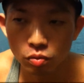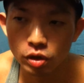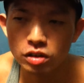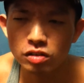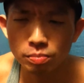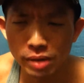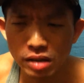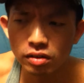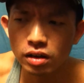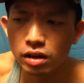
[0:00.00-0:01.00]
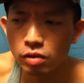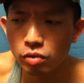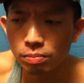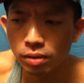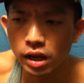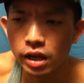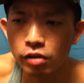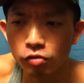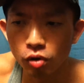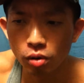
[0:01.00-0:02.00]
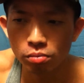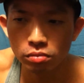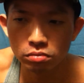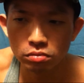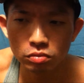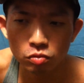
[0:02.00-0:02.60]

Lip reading: which is basically we play from